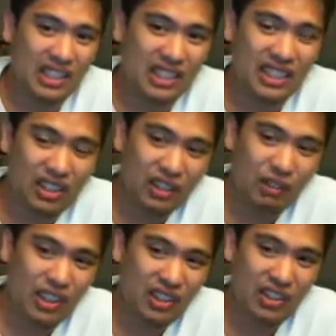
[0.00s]
He's
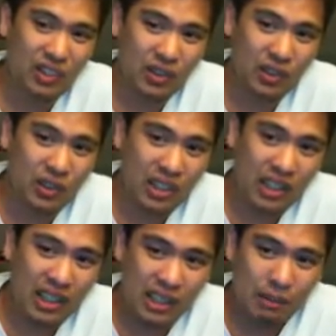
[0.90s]
31 years old.
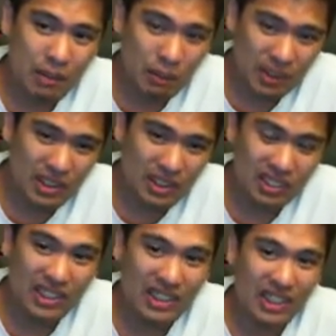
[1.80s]
People
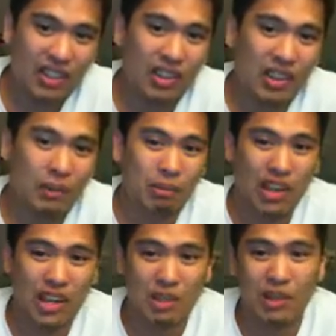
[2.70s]
still consider him a
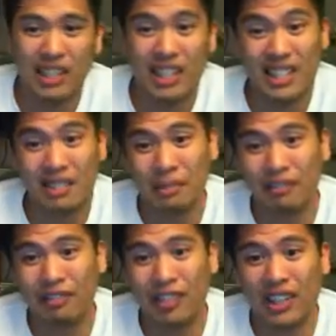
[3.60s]
prospect. He hasn't been
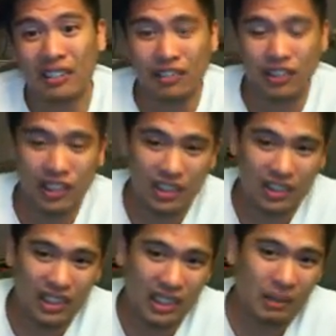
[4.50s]
fighting for a
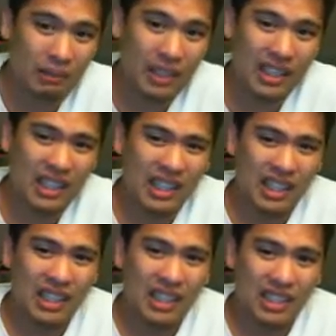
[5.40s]
long time.
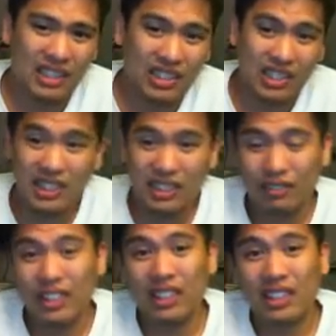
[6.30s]
So he is
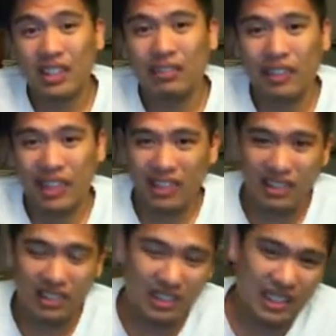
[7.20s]
a good
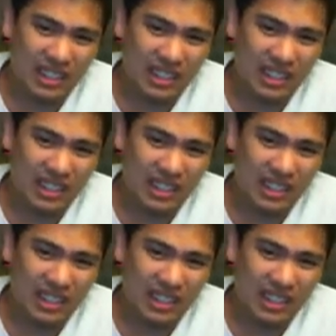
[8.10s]
fighter.